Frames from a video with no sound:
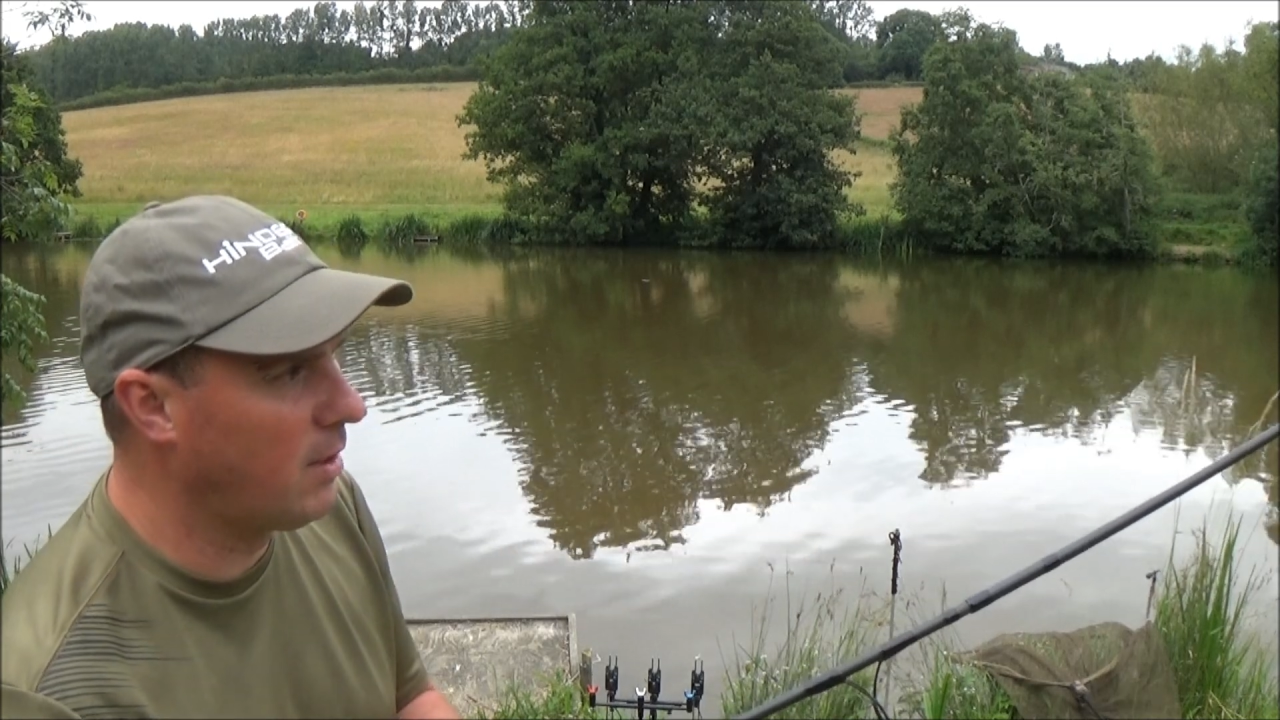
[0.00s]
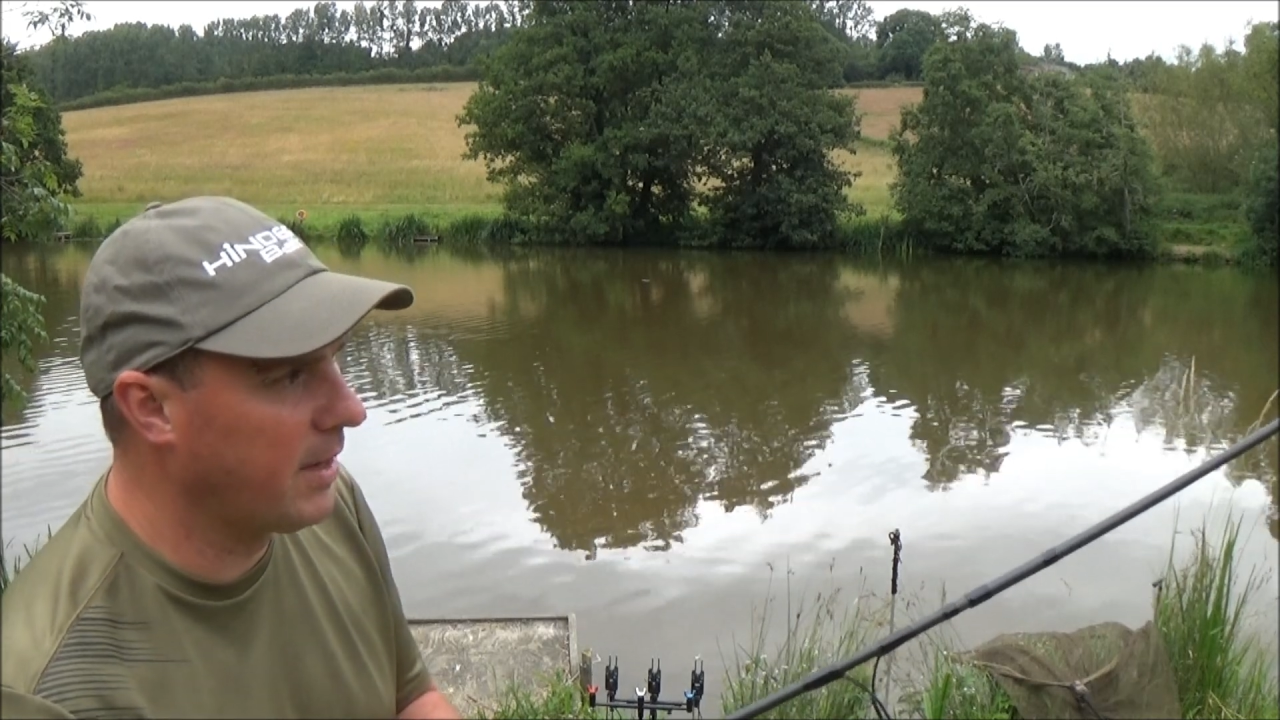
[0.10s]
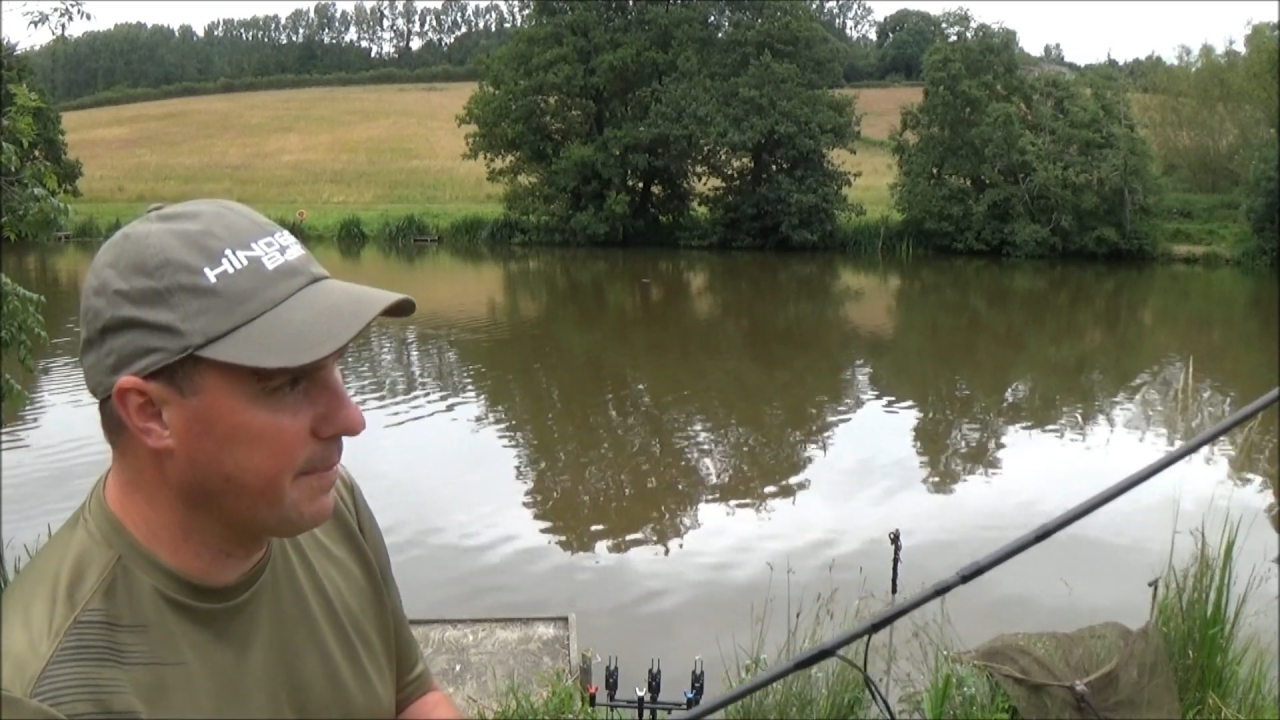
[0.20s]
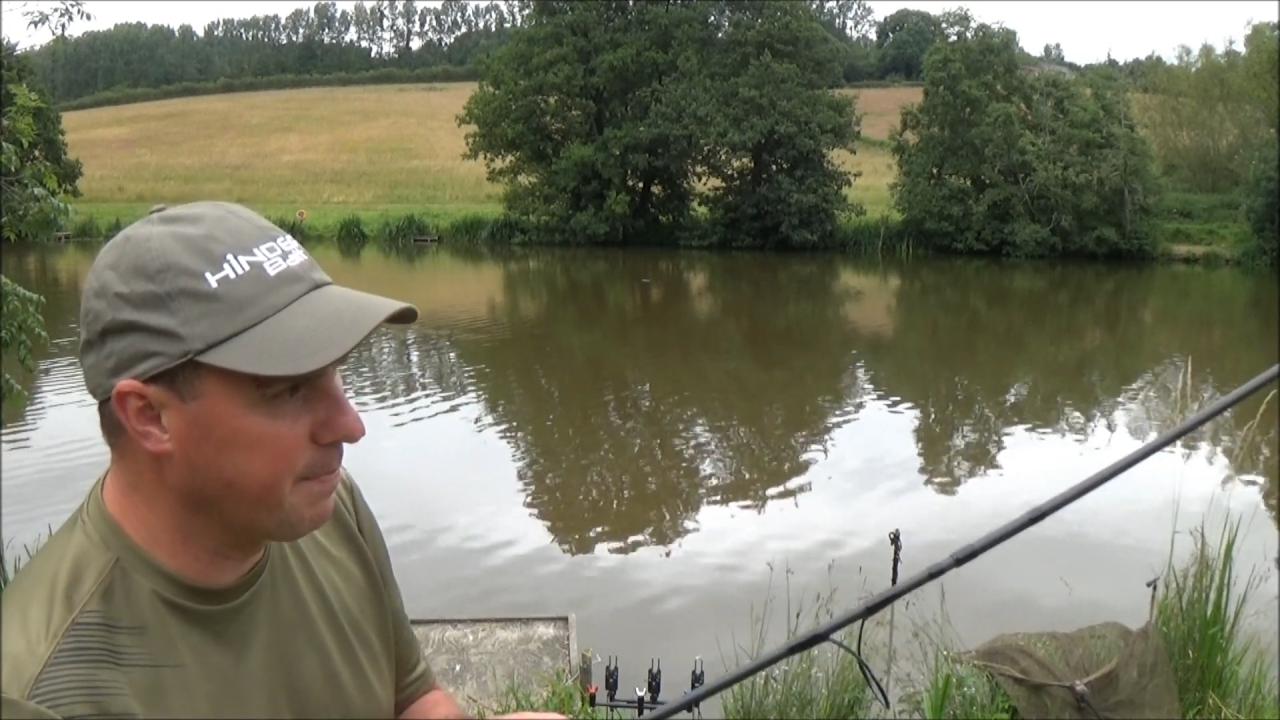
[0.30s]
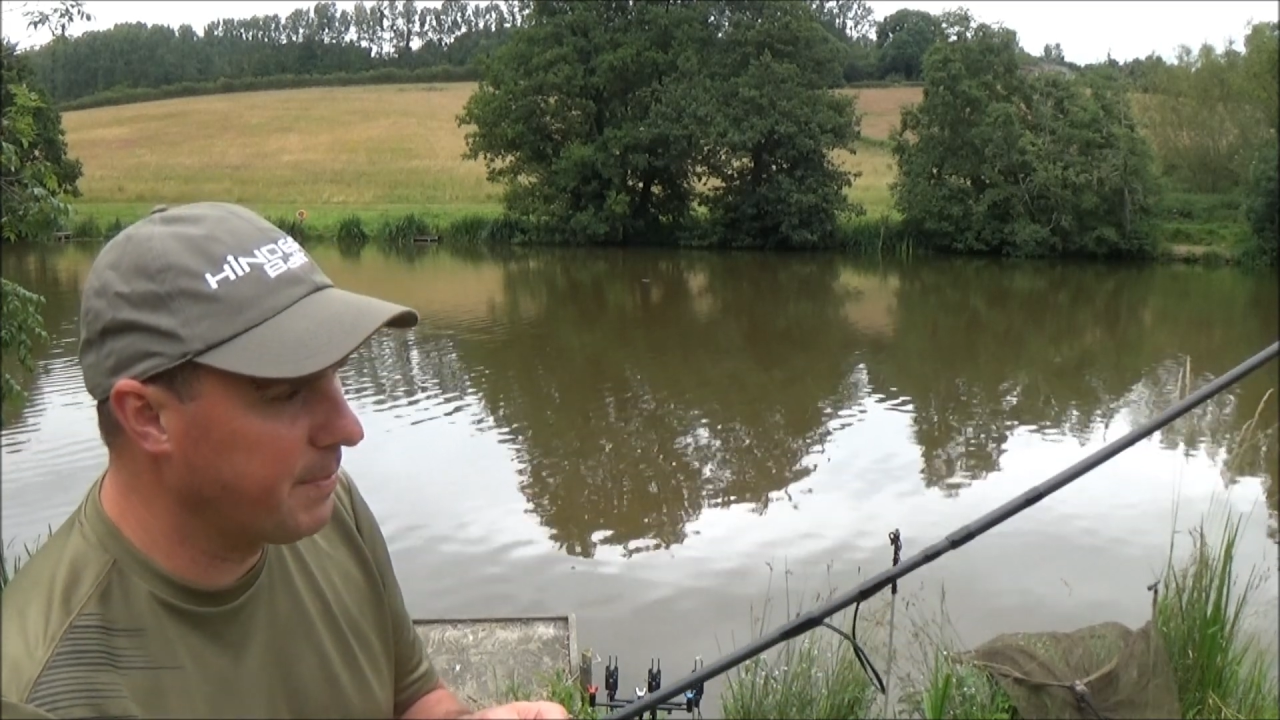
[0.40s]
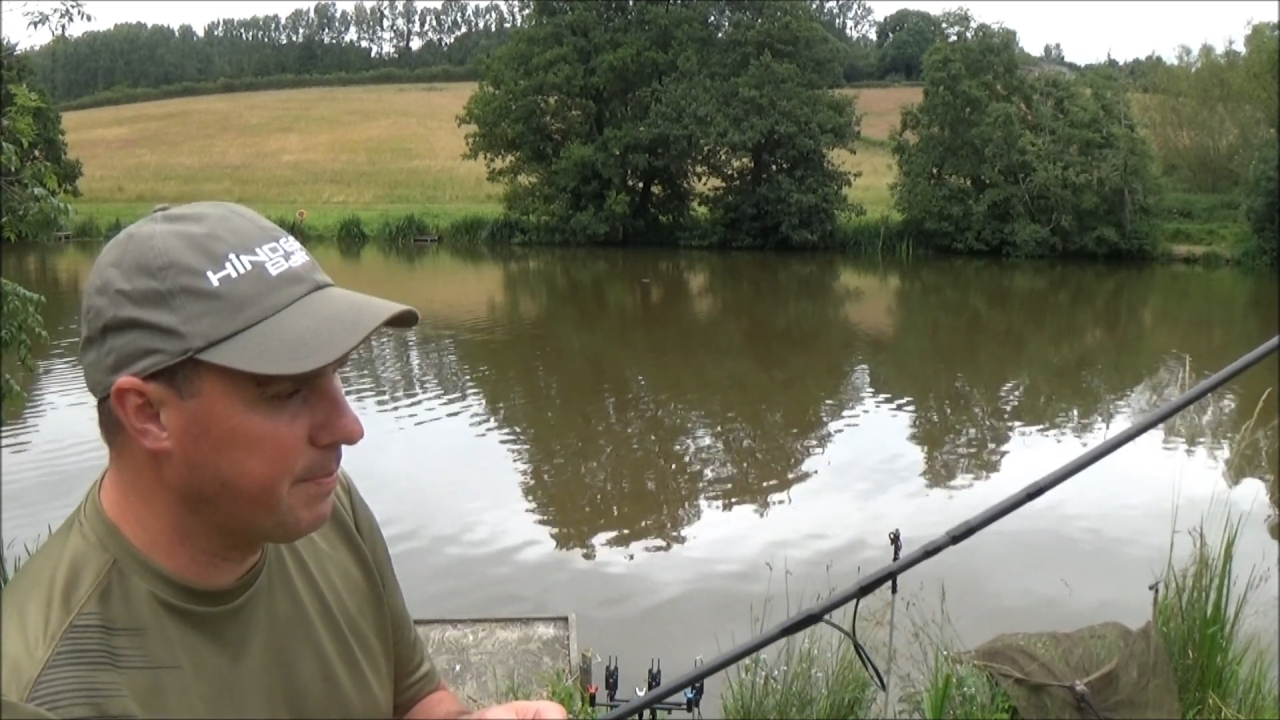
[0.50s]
right,